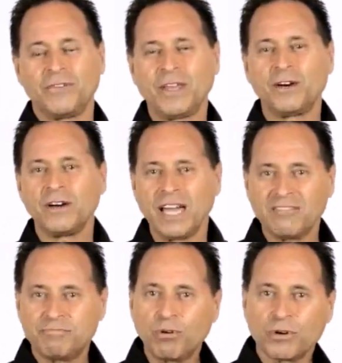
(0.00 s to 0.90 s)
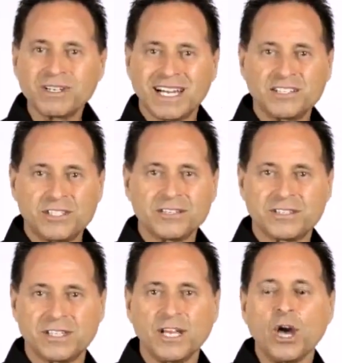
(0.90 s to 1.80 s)
And they all have poor
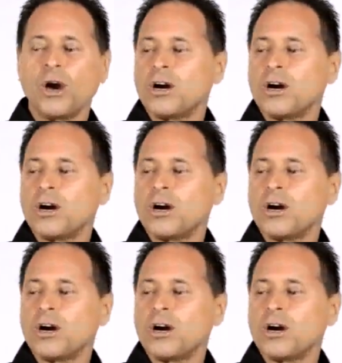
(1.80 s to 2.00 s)
digestion,